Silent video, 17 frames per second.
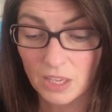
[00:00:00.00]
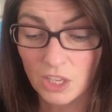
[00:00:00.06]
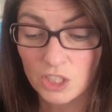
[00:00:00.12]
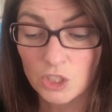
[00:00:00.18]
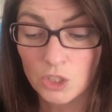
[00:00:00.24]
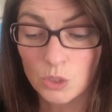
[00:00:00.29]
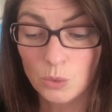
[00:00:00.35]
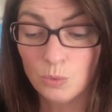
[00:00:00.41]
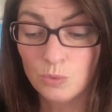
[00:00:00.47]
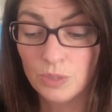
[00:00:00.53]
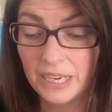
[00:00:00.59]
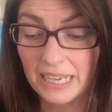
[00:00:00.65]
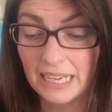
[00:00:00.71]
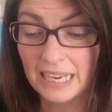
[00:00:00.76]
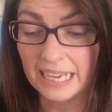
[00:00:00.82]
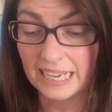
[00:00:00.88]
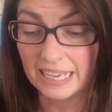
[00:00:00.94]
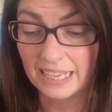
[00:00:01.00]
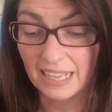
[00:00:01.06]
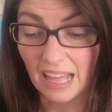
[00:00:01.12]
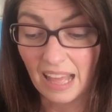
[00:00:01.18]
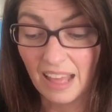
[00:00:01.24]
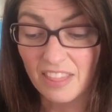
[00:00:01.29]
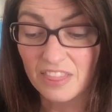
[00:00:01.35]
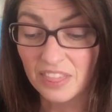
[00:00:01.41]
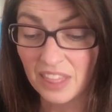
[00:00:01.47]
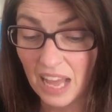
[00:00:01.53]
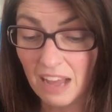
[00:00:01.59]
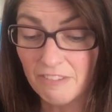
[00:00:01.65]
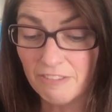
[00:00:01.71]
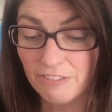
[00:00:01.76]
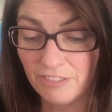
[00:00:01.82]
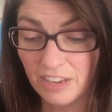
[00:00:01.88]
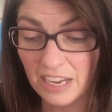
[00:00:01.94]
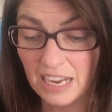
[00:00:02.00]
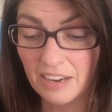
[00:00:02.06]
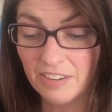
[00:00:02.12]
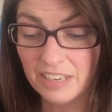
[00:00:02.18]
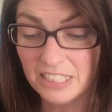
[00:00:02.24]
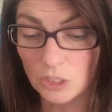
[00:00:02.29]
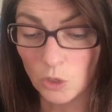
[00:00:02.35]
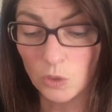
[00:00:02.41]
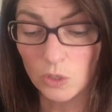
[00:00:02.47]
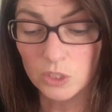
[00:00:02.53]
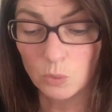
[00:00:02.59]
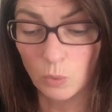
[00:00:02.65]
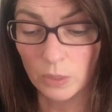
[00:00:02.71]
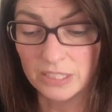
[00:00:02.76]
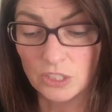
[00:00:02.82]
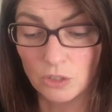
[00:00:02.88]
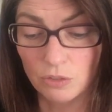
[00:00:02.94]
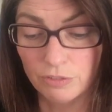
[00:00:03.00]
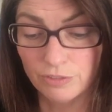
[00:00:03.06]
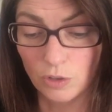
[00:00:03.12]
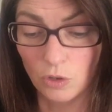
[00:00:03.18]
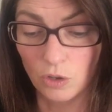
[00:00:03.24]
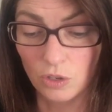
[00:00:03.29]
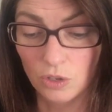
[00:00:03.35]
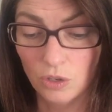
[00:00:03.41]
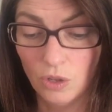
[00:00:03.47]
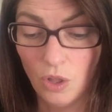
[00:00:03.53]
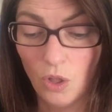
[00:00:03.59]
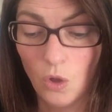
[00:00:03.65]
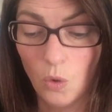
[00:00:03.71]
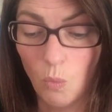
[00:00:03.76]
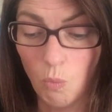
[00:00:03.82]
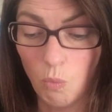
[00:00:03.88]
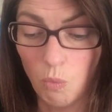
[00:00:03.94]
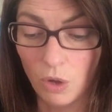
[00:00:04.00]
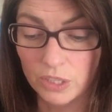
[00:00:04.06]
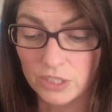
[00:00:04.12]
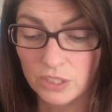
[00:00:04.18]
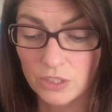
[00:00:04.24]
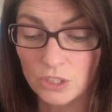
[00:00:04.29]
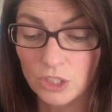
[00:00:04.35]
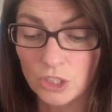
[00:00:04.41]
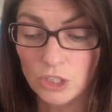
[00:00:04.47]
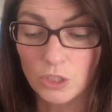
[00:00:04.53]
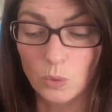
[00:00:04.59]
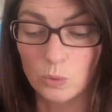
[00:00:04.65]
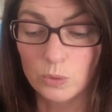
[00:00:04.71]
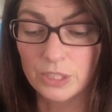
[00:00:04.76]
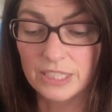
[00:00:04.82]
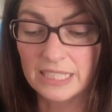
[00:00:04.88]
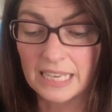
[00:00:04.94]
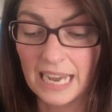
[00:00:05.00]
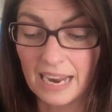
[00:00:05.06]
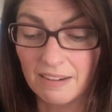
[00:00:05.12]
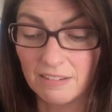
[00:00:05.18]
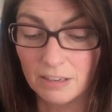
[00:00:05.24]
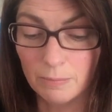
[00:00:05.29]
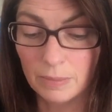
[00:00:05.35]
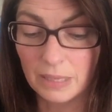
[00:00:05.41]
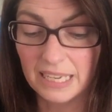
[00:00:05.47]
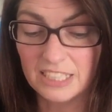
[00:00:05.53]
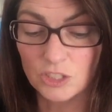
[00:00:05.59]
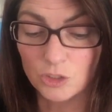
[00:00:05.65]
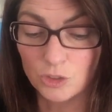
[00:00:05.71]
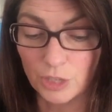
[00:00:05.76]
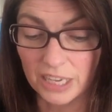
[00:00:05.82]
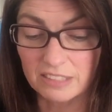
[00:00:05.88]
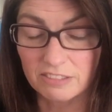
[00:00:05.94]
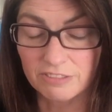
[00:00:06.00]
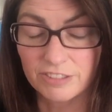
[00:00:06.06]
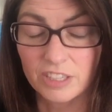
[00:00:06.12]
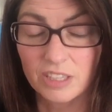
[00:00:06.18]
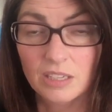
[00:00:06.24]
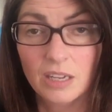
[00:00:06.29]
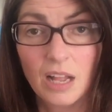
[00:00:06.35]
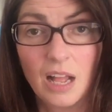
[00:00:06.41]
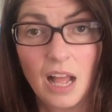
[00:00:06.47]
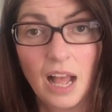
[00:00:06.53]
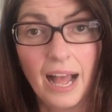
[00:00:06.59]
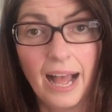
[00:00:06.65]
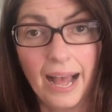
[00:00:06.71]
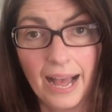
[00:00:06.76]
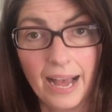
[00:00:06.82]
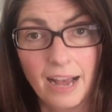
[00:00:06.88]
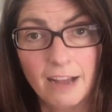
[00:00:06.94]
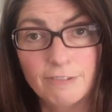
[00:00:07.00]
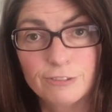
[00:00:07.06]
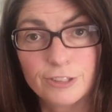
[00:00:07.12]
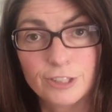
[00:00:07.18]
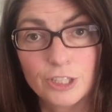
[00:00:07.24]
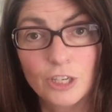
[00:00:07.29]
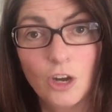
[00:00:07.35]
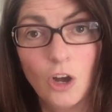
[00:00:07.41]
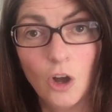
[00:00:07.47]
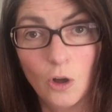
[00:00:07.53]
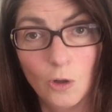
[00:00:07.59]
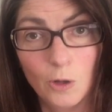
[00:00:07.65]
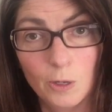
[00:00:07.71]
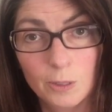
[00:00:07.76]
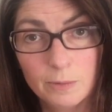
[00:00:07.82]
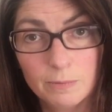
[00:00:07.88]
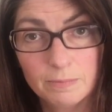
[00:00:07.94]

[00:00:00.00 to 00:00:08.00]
So really, that fairy doll's window fall wasn't so terribly dreadful after all.